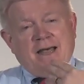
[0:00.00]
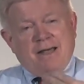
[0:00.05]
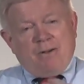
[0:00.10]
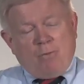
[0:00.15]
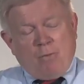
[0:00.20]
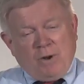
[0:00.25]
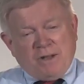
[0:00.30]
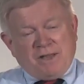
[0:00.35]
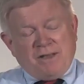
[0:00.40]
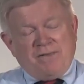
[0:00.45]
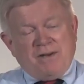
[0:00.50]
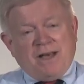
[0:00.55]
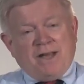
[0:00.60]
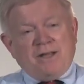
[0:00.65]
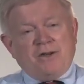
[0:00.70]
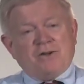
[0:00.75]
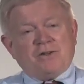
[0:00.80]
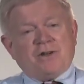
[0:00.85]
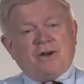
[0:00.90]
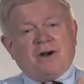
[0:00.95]
what the
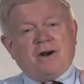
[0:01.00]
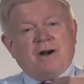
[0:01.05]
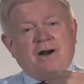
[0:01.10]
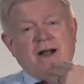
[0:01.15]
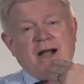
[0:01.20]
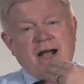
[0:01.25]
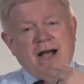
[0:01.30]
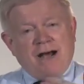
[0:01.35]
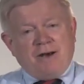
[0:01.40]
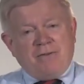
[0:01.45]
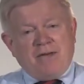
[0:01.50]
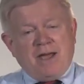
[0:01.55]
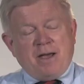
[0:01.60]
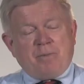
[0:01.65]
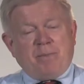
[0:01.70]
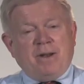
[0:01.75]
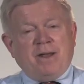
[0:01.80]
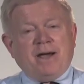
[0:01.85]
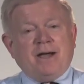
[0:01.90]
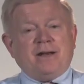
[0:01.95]
values are, how they
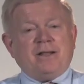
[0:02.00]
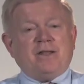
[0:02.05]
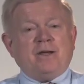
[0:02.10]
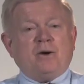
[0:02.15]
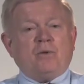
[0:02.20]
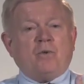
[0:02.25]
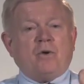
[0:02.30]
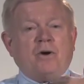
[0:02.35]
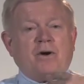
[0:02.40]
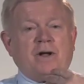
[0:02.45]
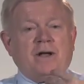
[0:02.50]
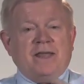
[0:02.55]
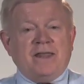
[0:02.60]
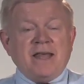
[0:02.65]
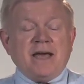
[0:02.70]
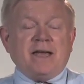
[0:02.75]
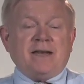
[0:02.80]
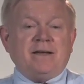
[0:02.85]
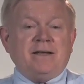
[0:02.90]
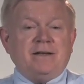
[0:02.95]
apply to their work, and
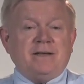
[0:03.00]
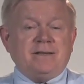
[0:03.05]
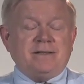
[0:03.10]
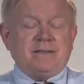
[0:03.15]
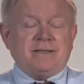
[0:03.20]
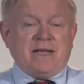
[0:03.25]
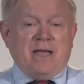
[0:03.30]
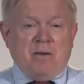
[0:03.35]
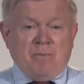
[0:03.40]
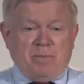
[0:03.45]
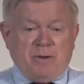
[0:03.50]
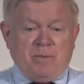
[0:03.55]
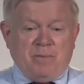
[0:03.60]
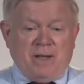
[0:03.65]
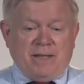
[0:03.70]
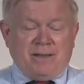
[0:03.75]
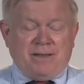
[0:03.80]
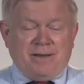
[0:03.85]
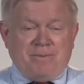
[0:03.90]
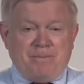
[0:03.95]
then to
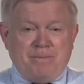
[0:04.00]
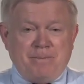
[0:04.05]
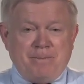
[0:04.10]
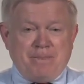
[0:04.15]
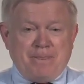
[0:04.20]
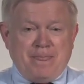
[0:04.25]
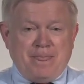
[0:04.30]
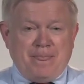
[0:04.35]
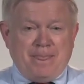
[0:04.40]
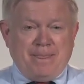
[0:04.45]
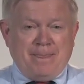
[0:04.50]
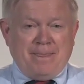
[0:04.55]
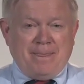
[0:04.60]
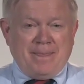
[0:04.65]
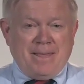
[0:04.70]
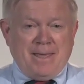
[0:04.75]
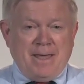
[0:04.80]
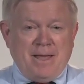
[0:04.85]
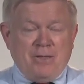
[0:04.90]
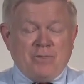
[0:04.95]
implement them.
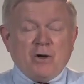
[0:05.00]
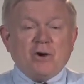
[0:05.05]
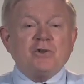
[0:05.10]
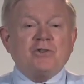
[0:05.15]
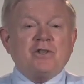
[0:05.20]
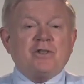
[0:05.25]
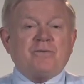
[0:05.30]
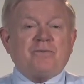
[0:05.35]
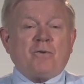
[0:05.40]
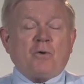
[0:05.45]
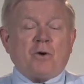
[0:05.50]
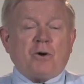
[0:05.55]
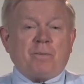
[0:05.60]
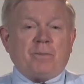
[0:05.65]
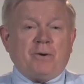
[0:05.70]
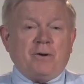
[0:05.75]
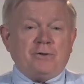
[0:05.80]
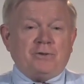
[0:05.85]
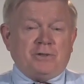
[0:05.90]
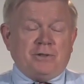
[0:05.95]
Those are the four
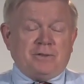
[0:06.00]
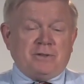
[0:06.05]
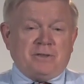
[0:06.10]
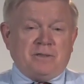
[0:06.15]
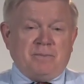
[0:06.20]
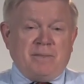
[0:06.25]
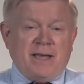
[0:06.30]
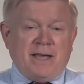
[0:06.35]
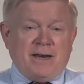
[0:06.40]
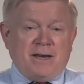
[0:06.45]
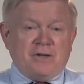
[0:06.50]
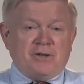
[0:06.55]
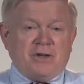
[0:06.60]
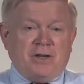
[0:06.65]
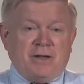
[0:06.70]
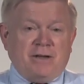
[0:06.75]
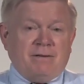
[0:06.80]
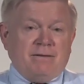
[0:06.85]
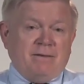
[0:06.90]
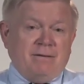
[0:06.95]
approaches to
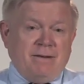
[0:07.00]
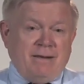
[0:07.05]
managing